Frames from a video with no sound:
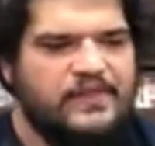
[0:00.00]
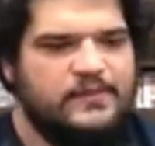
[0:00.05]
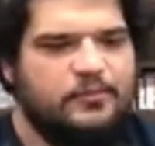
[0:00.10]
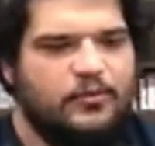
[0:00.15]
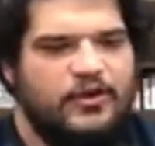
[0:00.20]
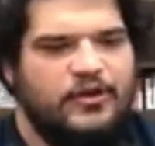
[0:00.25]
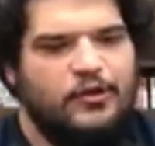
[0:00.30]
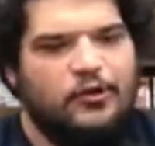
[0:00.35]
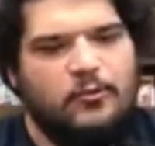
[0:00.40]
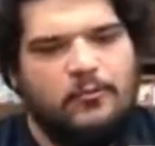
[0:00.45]

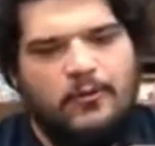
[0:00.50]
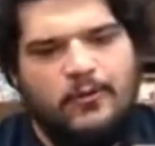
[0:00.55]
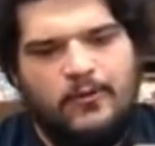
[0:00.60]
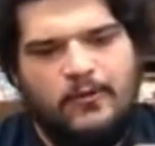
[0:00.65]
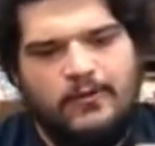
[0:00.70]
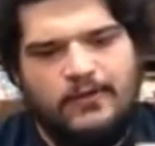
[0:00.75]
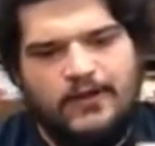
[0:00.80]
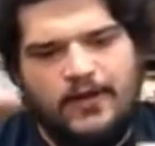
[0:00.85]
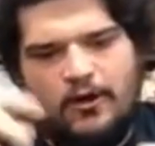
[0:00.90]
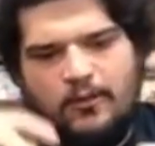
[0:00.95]
pretty
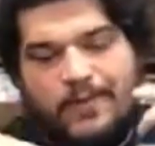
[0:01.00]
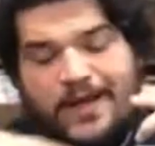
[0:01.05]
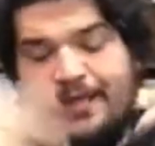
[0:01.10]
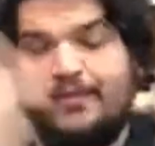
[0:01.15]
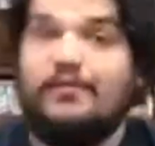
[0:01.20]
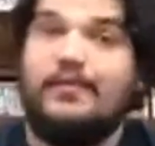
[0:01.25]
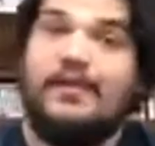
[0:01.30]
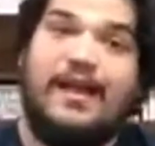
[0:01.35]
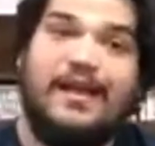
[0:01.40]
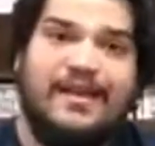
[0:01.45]
notable, about
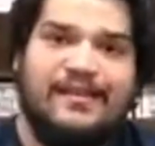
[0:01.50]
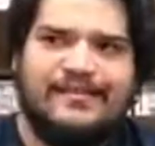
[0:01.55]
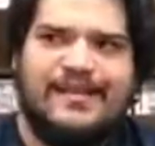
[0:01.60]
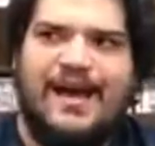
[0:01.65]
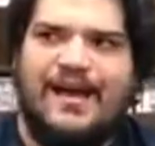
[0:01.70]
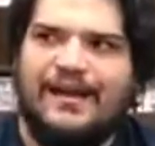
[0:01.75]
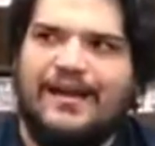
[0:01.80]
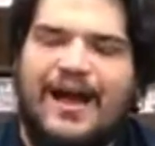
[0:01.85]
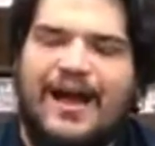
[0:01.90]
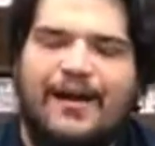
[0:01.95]
I guess
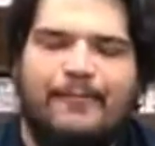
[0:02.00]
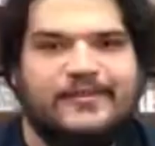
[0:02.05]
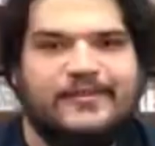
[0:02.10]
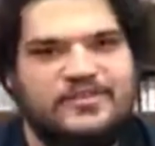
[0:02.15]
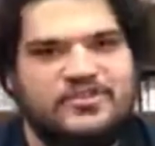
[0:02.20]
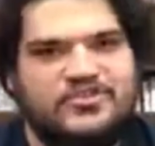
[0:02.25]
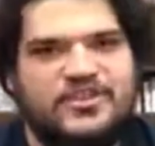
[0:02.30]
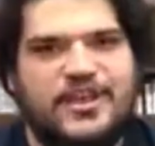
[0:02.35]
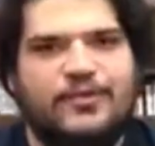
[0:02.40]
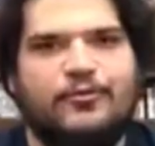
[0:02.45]
kind of comics in
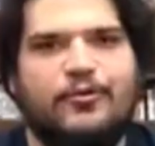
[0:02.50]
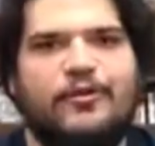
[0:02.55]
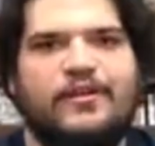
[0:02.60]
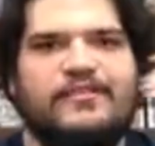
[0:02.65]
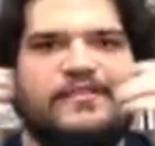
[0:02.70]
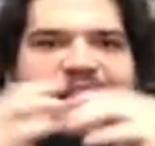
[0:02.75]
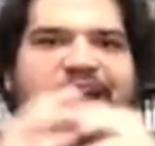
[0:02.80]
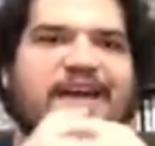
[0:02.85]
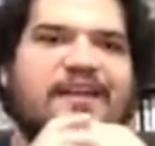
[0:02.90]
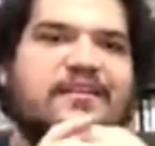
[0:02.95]
general is
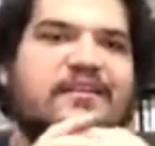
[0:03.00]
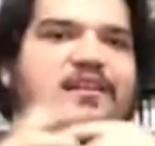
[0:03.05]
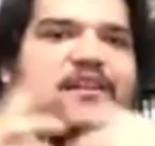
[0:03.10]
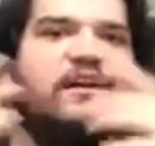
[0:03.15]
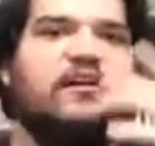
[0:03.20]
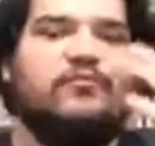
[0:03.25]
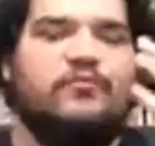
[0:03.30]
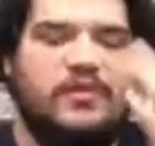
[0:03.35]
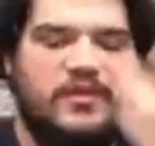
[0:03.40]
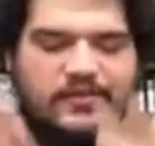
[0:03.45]
that
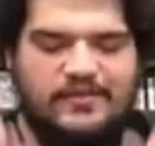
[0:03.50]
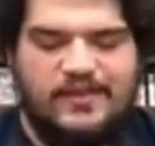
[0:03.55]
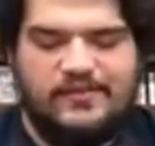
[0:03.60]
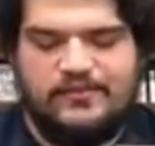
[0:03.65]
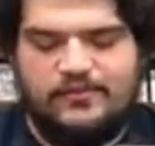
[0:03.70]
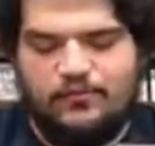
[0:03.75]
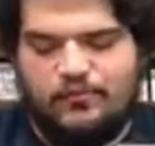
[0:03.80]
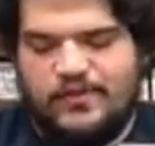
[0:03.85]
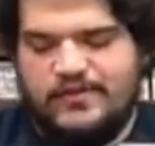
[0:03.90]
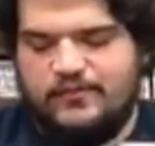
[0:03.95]
that's
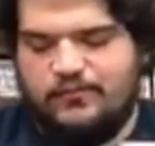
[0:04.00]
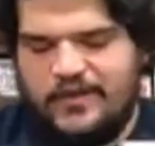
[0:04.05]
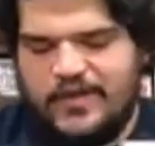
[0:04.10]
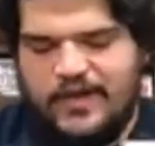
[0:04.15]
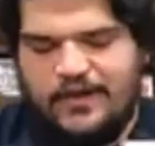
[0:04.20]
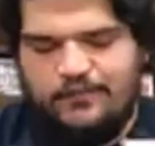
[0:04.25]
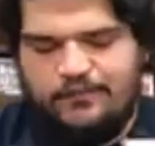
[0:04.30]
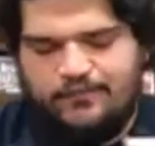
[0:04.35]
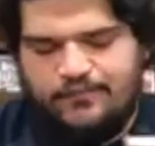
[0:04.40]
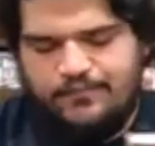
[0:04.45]
the reason we kind
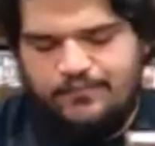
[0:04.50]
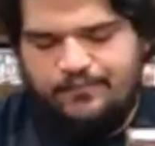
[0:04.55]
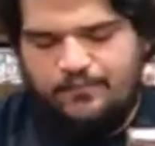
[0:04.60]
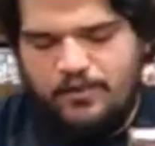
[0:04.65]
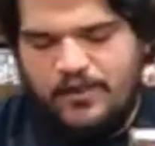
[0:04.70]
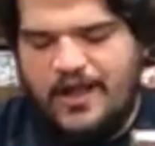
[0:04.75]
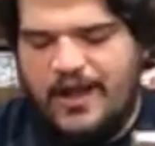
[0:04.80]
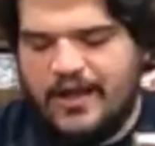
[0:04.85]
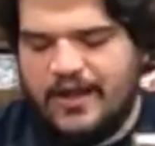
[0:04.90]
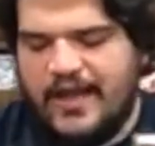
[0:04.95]
of
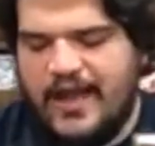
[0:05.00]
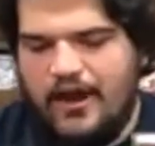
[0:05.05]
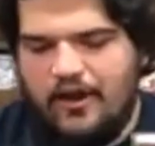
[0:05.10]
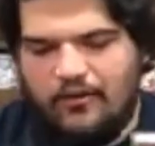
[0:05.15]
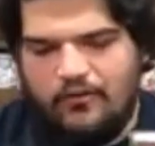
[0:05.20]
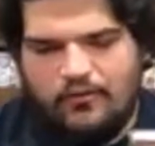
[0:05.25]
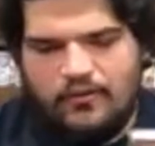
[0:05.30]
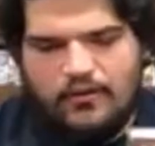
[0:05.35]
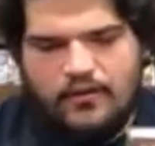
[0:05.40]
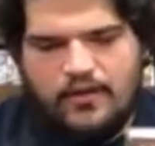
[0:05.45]
block out
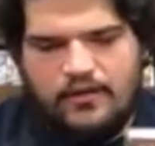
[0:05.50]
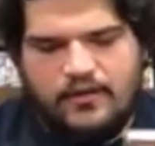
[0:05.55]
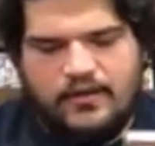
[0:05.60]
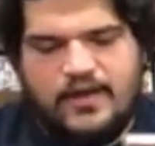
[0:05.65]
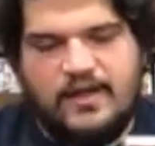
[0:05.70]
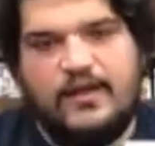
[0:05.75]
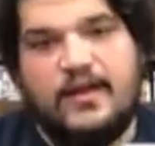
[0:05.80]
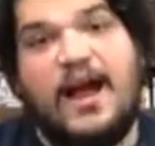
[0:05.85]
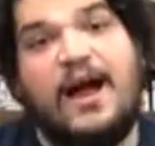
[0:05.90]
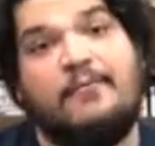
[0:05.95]

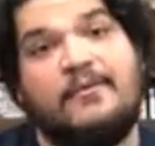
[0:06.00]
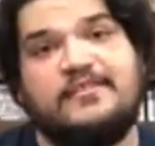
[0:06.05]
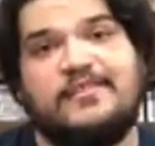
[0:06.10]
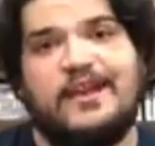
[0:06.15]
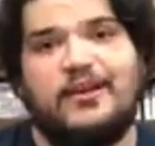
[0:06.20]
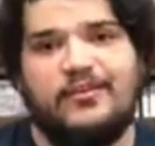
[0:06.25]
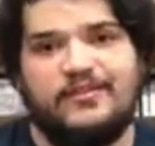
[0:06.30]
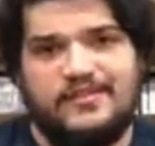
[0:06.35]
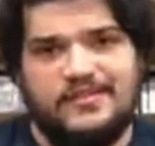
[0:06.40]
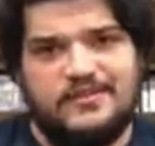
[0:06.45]
comics
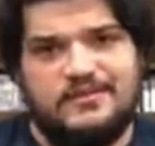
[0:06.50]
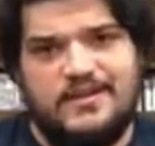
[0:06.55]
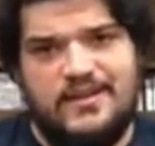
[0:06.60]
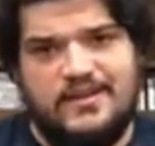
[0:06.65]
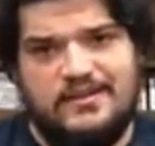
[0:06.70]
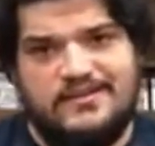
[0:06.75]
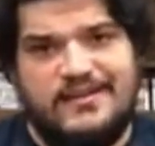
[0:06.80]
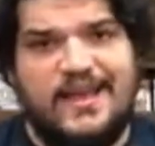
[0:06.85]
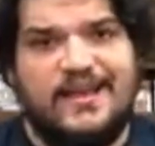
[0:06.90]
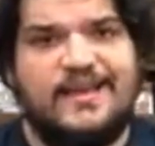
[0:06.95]
eras
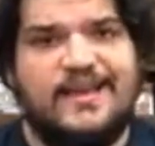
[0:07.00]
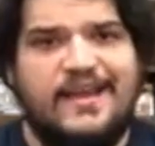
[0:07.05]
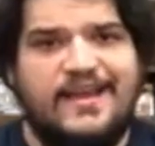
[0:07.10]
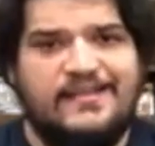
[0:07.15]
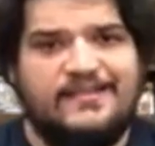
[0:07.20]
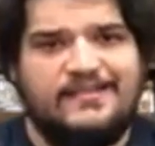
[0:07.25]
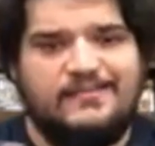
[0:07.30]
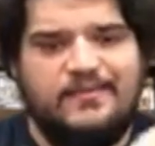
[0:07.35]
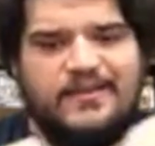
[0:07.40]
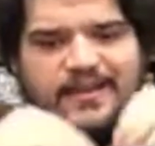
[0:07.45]
in
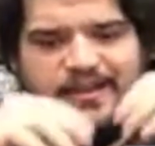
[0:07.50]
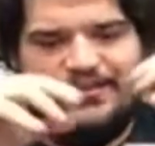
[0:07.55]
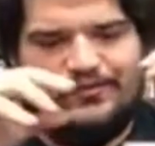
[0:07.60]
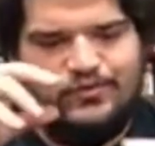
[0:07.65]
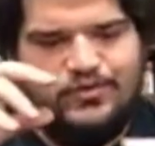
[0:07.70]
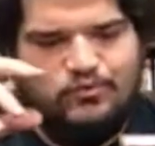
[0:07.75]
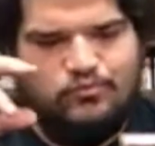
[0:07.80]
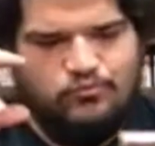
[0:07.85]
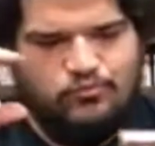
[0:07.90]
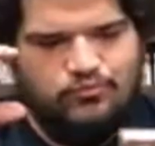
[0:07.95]
decades, is because
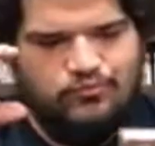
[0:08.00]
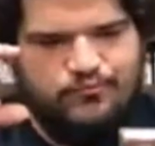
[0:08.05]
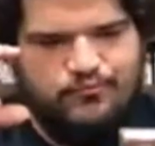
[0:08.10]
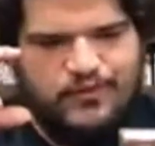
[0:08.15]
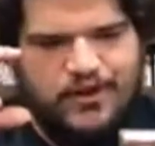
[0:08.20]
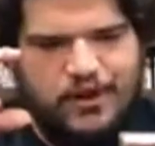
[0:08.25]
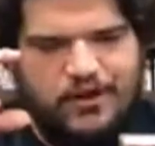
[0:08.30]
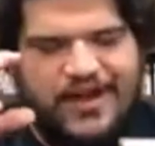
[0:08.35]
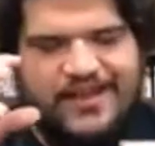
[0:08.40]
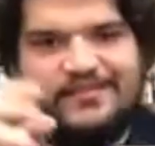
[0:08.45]

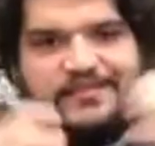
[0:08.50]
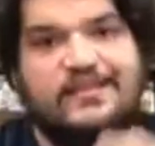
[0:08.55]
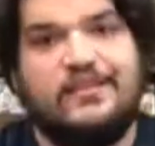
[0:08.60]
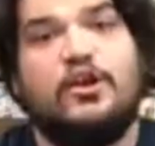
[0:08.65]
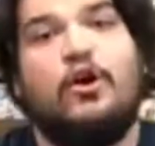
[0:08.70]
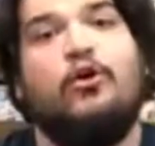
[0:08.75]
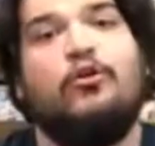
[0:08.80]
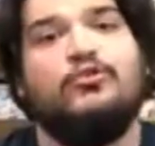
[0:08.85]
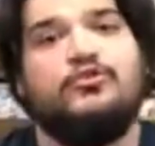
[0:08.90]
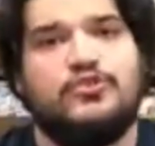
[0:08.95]
as the
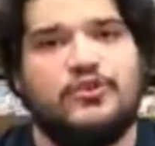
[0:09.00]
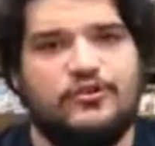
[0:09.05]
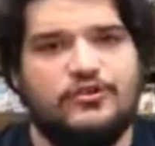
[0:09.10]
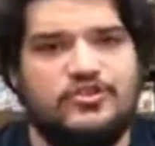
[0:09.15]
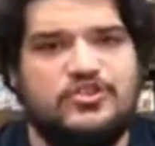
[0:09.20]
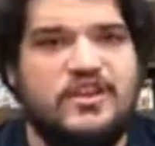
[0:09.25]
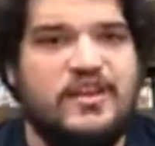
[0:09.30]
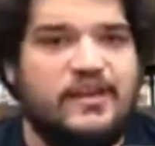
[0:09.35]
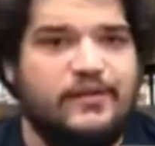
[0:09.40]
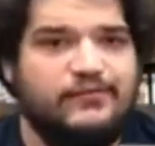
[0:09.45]
culture
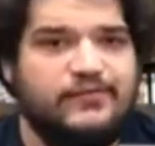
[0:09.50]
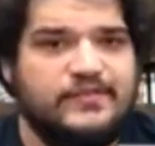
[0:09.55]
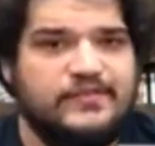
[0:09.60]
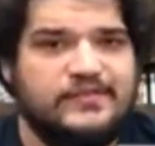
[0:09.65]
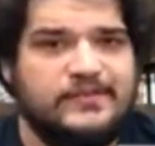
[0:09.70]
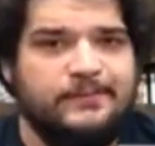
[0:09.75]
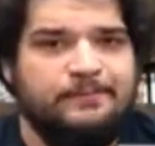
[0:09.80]
shifts